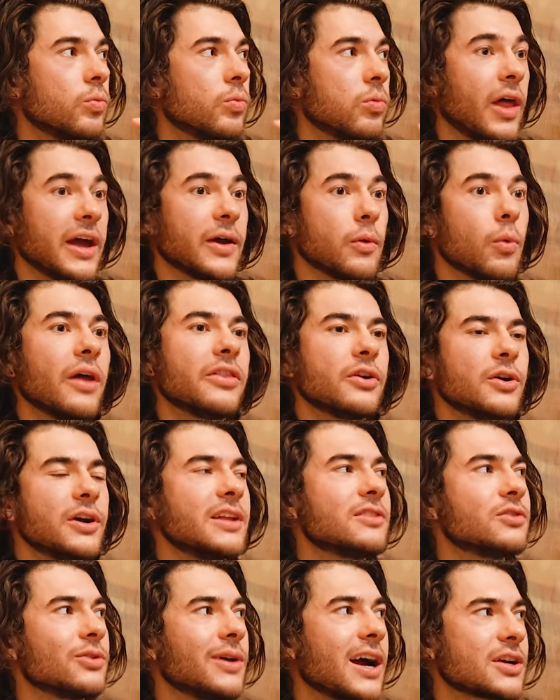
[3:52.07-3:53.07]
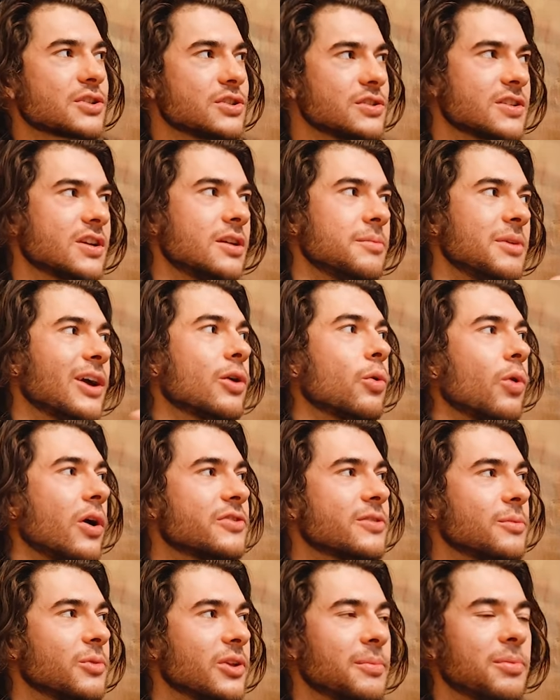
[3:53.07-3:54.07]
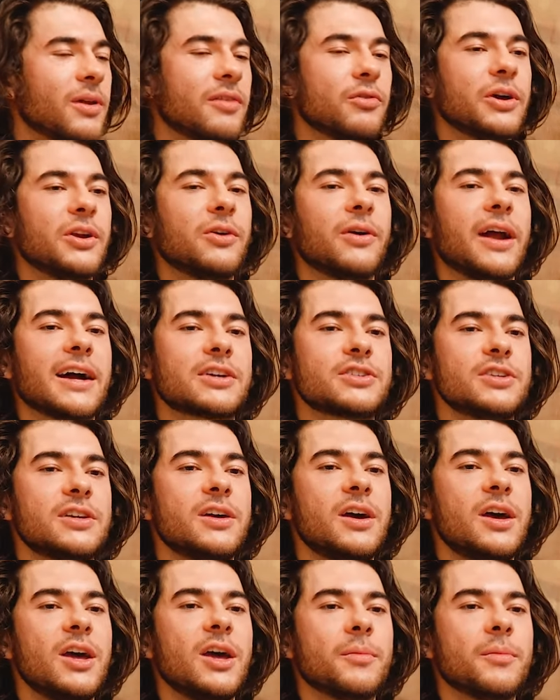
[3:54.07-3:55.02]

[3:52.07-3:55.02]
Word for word: like whether an interaction is going to be a quantum leap level interaction,